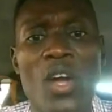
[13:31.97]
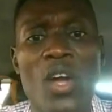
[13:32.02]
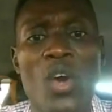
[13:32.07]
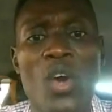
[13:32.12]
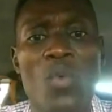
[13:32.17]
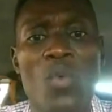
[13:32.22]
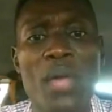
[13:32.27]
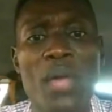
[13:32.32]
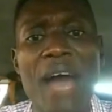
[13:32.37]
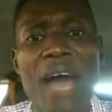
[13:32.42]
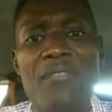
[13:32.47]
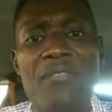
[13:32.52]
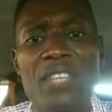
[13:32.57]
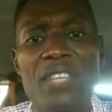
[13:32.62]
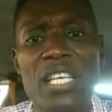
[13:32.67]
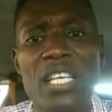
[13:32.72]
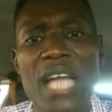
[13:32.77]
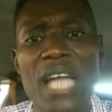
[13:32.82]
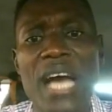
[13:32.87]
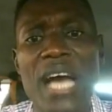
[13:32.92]
We have the
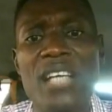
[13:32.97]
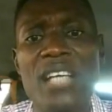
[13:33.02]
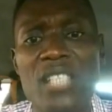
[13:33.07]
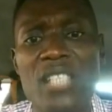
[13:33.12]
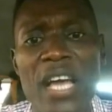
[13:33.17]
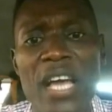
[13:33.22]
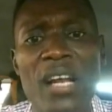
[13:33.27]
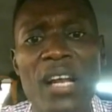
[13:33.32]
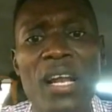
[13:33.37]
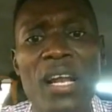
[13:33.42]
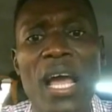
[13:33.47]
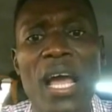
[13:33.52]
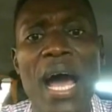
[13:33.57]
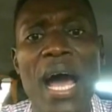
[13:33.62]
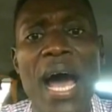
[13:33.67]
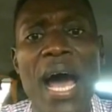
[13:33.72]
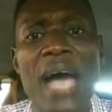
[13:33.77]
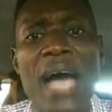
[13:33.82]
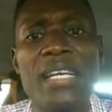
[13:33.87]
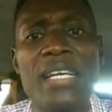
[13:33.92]
inner shell
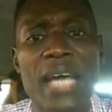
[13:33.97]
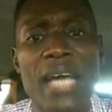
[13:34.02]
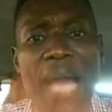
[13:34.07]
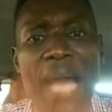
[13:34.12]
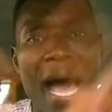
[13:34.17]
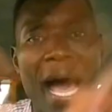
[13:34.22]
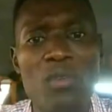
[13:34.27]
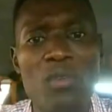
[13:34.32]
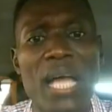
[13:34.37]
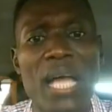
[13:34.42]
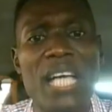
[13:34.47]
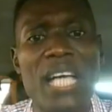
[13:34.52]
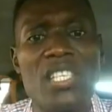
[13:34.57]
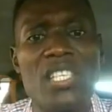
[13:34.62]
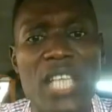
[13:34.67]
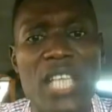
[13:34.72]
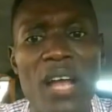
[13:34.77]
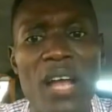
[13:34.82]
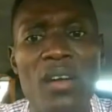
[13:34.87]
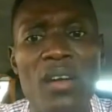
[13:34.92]
and the outer
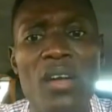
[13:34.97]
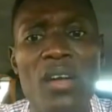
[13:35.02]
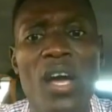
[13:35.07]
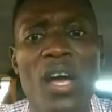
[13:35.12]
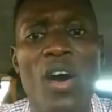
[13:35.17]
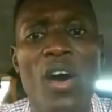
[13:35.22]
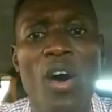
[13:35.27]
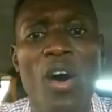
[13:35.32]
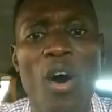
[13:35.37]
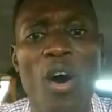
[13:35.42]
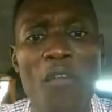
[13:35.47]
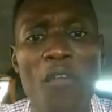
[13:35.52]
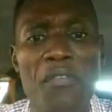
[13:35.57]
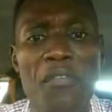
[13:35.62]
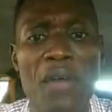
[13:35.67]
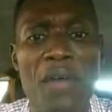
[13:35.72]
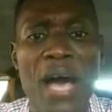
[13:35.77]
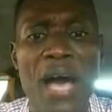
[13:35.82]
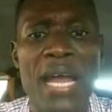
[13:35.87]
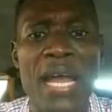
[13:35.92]
shell of
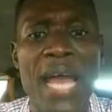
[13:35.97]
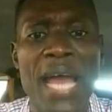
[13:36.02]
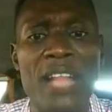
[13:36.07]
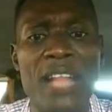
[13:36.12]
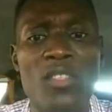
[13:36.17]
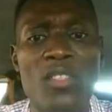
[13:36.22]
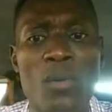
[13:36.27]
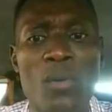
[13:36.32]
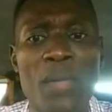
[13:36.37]
an atom.